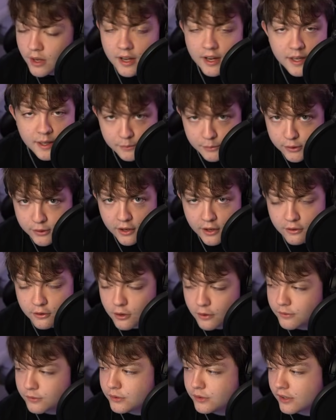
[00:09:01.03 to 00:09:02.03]
Let me know down in the
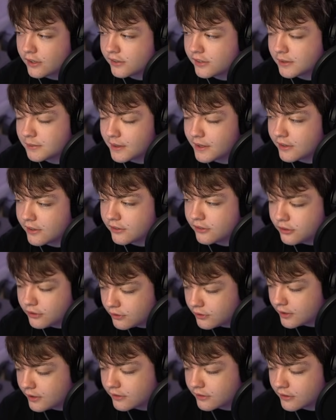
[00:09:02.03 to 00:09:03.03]
comments what you guys think about this. Do you
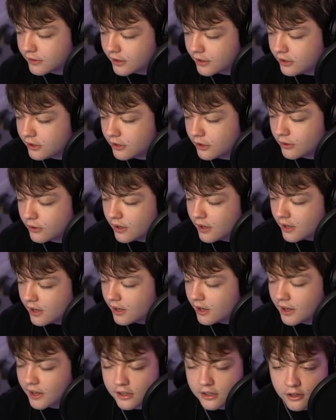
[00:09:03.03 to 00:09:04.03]
think that,
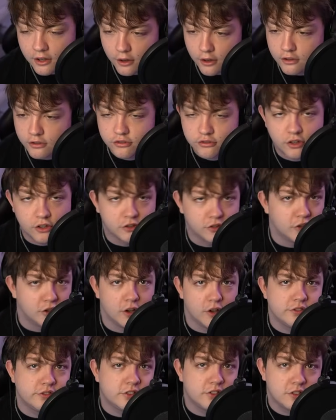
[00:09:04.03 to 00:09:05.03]
Kirsche
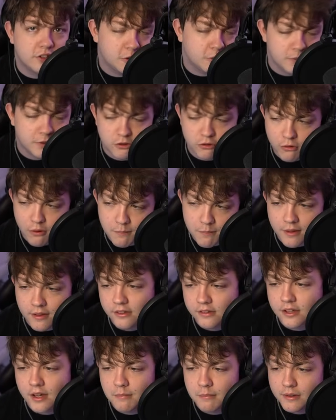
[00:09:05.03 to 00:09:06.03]
deserved to be dropped by
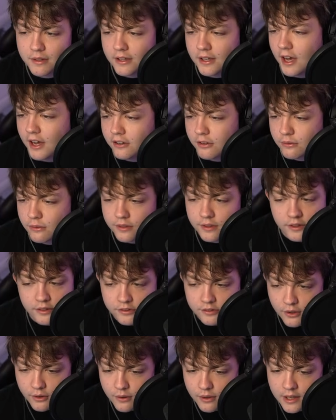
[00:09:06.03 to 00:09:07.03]
this company? I don't think
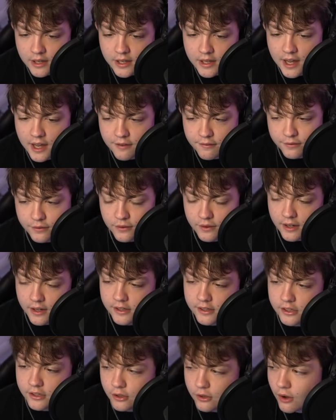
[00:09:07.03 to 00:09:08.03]
so. I feel
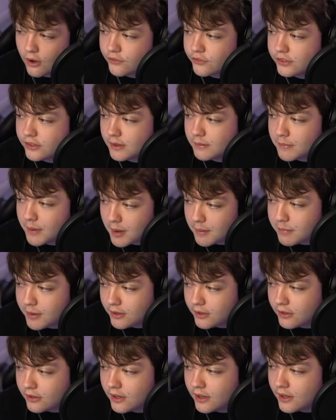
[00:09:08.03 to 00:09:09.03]
like, obviously in my
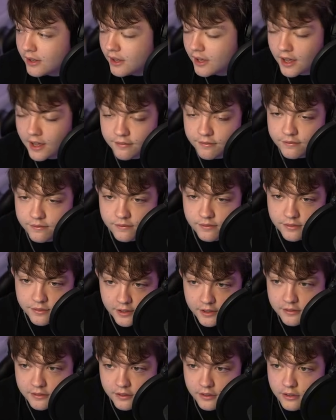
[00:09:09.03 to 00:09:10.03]
opinion, I
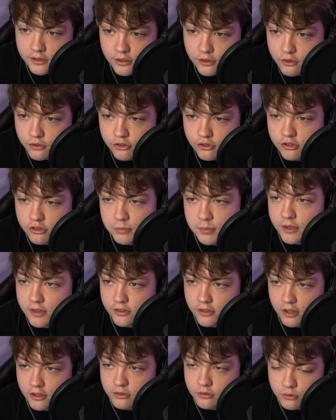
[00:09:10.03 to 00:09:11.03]
think that, she should be
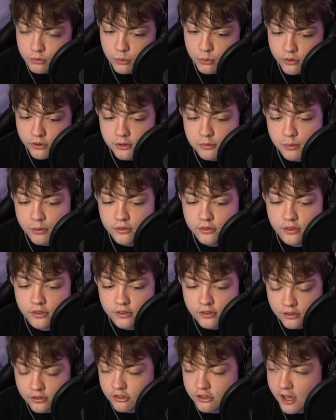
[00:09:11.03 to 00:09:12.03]
entitled to all the sponsors
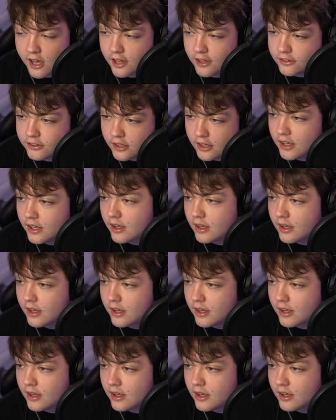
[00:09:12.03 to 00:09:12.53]
that she has.